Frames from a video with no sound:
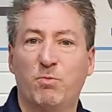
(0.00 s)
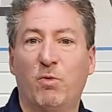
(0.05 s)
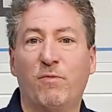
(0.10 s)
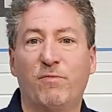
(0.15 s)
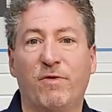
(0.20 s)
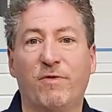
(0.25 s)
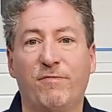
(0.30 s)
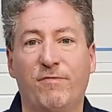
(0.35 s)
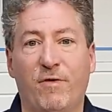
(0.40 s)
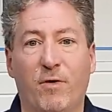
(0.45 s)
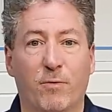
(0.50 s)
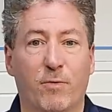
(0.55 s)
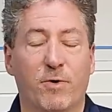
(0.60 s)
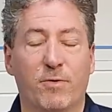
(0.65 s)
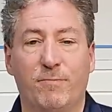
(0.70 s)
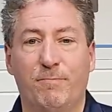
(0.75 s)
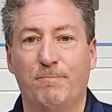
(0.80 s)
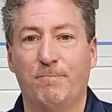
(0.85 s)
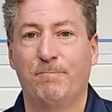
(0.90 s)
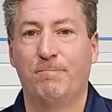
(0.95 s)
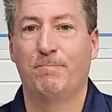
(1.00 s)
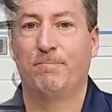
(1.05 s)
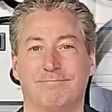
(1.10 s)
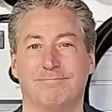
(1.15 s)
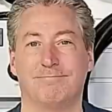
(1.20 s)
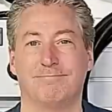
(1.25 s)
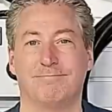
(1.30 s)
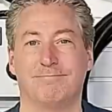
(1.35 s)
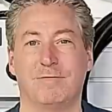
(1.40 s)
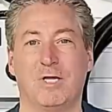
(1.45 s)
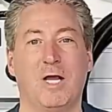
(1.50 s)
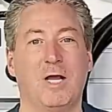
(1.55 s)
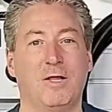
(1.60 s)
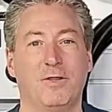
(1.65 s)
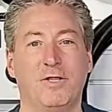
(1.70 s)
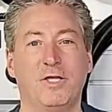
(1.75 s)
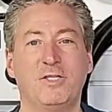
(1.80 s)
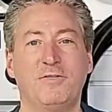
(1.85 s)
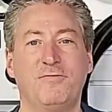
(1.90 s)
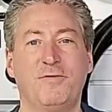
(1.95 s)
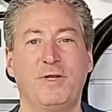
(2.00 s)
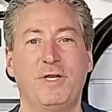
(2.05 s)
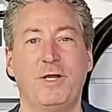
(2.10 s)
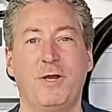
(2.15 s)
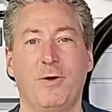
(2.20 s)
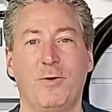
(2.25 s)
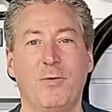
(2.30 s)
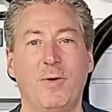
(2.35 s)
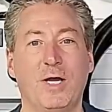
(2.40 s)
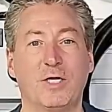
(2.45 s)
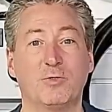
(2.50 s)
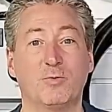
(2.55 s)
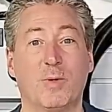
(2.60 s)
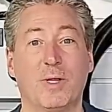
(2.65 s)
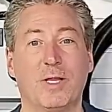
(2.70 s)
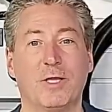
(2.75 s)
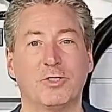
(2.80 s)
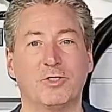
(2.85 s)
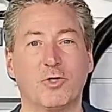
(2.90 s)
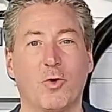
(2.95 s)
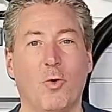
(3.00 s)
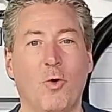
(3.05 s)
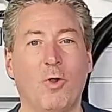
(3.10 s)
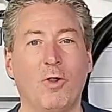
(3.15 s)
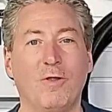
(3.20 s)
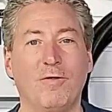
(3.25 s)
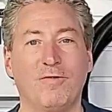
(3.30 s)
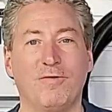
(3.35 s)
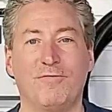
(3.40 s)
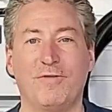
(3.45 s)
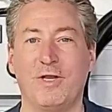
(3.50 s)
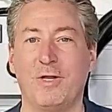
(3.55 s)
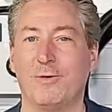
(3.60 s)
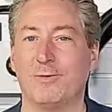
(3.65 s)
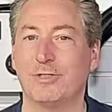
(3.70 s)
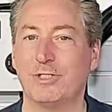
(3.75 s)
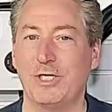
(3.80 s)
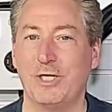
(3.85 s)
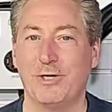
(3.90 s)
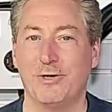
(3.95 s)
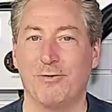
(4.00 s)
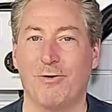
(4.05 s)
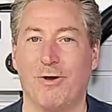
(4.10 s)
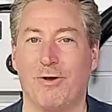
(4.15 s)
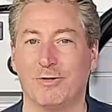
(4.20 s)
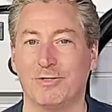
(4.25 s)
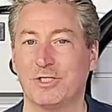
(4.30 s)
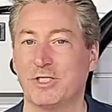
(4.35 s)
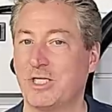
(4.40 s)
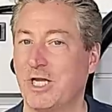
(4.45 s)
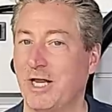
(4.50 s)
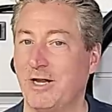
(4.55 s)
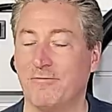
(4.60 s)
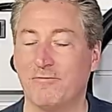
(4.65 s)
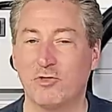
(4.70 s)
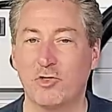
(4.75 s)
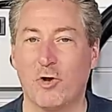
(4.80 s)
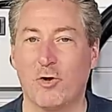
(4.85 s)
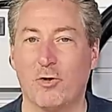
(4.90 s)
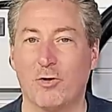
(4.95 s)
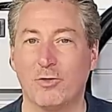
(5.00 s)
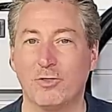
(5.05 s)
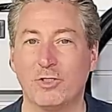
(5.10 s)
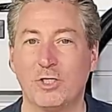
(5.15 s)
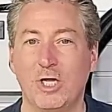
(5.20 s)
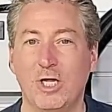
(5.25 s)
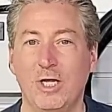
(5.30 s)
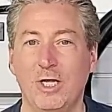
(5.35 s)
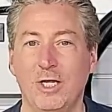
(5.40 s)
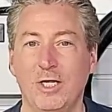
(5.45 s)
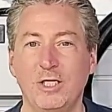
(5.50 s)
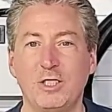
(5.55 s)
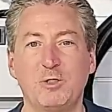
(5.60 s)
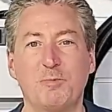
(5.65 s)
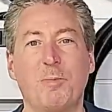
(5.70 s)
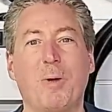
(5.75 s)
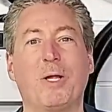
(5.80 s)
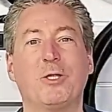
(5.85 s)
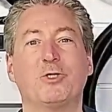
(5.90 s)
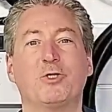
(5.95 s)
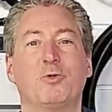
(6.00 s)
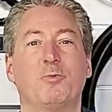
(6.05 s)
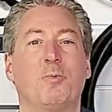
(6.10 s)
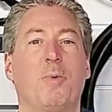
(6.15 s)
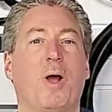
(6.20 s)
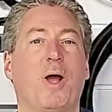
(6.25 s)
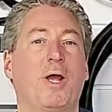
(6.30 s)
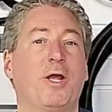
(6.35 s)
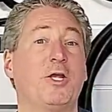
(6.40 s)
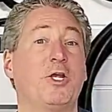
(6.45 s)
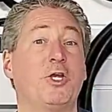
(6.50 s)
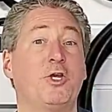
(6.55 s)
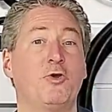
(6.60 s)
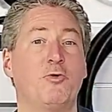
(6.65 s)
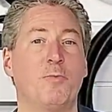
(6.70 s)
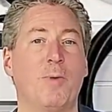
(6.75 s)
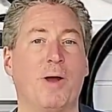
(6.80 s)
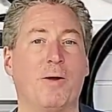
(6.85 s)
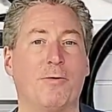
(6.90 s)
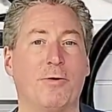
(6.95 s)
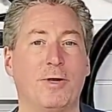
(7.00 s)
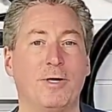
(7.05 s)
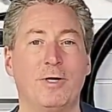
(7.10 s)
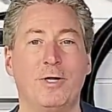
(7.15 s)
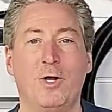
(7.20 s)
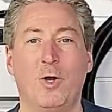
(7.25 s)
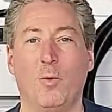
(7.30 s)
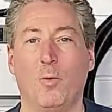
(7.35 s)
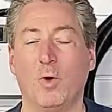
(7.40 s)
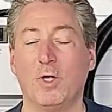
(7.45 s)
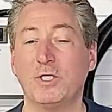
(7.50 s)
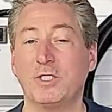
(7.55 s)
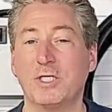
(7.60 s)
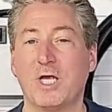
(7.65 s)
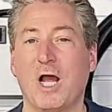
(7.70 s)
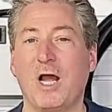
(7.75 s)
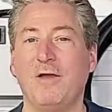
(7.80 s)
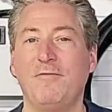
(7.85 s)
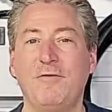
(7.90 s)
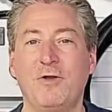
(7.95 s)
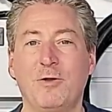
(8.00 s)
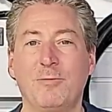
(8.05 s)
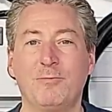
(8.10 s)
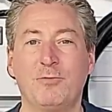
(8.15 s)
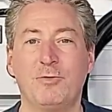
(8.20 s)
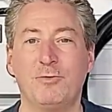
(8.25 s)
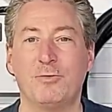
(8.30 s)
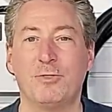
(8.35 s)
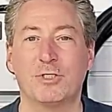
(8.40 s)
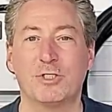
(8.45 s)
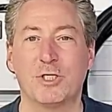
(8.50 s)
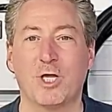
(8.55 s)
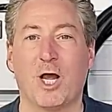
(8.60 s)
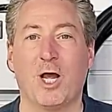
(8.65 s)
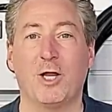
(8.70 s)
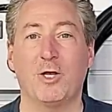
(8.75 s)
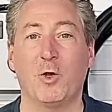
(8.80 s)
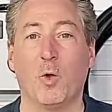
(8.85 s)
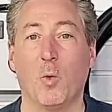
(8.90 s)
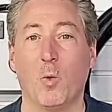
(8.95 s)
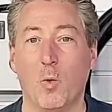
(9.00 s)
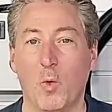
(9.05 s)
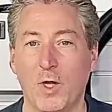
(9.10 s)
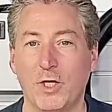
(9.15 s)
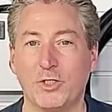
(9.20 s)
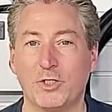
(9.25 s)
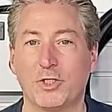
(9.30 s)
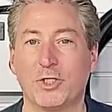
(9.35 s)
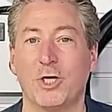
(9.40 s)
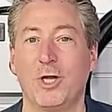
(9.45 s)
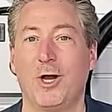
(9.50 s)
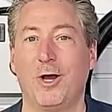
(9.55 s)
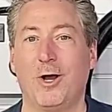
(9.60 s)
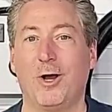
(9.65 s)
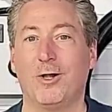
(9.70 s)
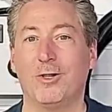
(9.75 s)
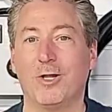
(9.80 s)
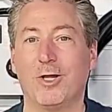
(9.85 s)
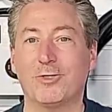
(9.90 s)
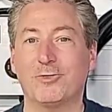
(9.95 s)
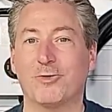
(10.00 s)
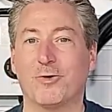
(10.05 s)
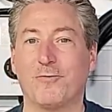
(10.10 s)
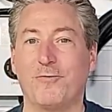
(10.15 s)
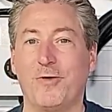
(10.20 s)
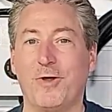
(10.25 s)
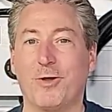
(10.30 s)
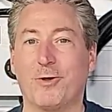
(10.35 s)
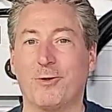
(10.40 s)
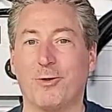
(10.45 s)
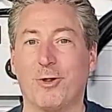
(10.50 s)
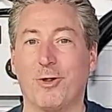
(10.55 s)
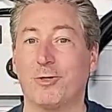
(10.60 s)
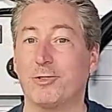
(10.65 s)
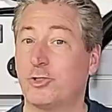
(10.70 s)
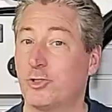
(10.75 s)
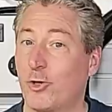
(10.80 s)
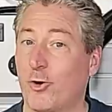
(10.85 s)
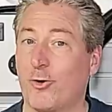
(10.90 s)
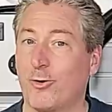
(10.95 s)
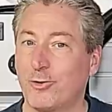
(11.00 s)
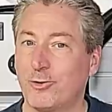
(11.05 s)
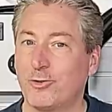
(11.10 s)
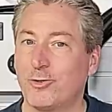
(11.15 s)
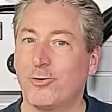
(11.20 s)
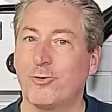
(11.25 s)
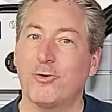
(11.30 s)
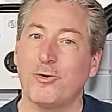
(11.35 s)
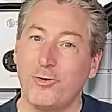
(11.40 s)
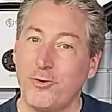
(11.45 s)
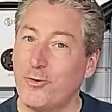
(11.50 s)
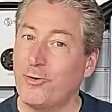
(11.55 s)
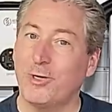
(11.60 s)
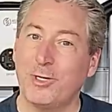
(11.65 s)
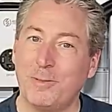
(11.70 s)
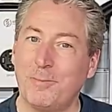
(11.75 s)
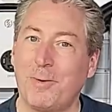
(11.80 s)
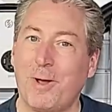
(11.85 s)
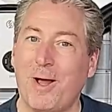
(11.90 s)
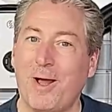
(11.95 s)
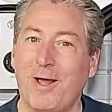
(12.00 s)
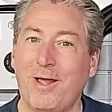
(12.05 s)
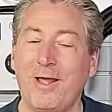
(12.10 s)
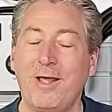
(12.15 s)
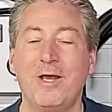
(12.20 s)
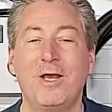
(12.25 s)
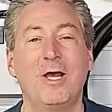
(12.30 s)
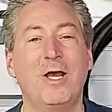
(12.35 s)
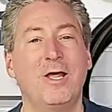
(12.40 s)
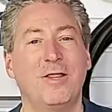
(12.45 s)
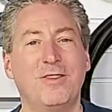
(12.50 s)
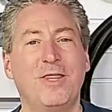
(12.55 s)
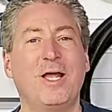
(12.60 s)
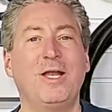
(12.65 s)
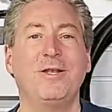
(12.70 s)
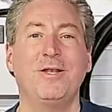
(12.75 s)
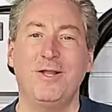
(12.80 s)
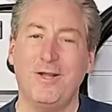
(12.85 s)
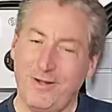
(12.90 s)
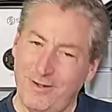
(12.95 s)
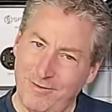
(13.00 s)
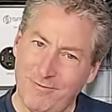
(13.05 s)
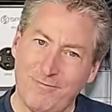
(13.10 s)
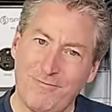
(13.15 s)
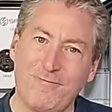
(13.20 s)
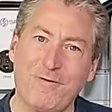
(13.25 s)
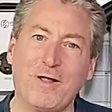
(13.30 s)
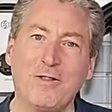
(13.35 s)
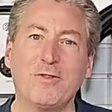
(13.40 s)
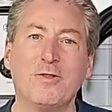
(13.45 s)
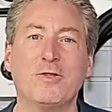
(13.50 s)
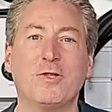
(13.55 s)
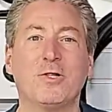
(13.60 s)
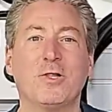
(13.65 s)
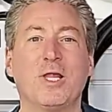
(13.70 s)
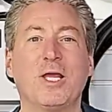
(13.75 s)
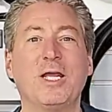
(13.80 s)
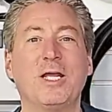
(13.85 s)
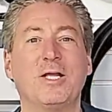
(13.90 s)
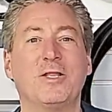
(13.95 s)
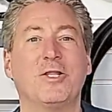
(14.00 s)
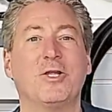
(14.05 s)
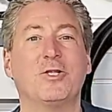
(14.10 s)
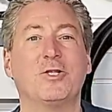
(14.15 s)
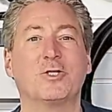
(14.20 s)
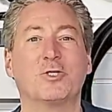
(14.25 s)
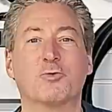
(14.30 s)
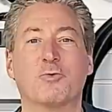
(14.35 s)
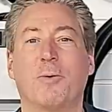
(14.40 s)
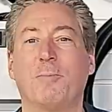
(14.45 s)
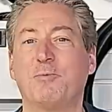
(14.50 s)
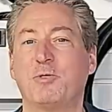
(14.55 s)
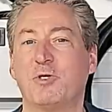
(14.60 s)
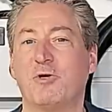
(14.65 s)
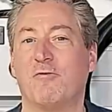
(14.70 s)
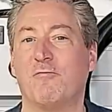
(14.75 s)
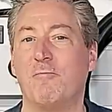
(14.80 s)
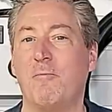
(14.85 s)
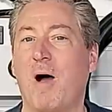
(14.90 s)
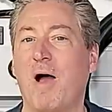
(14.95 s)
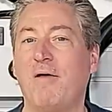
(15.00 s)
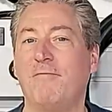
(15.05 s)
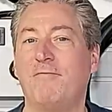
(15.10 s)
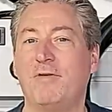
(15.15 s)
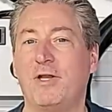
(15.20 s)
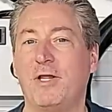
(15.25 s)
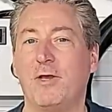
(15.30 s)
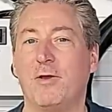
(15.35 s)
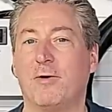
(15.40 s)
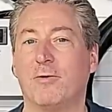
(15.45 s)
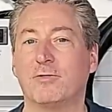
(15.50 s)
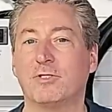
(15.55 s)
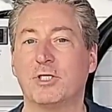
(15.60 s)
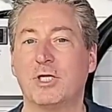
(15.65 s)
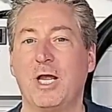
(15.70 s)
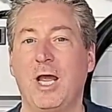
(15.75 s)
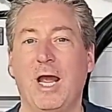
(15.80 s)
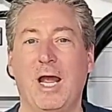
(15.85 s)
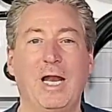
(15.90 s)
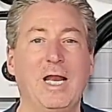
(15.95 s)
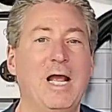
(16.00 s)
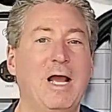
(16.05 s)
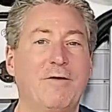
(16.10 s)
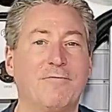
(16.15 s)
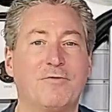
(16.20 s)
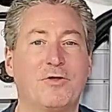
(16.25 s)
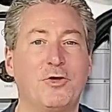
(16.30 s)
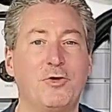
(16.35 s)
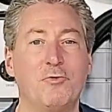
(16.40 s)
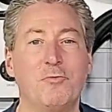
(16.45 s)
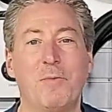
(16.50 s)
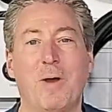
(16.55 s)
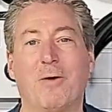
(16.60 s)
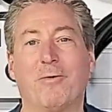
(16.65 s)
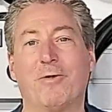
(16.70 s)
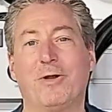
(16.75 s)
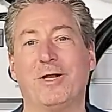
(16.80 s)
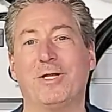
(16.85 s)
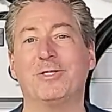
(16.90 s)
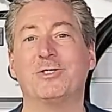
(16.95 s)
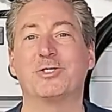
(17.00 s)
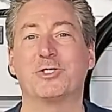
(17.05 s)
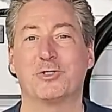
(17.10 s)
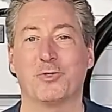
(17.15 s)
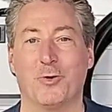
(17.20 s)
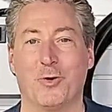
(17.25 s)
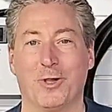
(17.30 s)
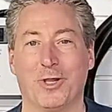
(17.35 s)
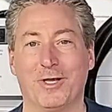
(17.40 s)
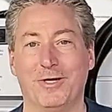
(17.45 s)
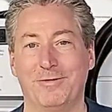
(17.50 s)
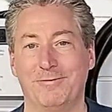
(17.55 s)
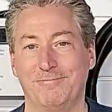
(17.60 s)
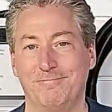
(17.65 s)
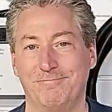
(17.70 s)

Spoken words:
moving forward. This video, as well as all of the videos here on State of Charge, is sponsored by QMerit. Once I've helped you decide which electric vehicle charger you're going to buy, then follow the link in the description of my videos and have QMerit install it.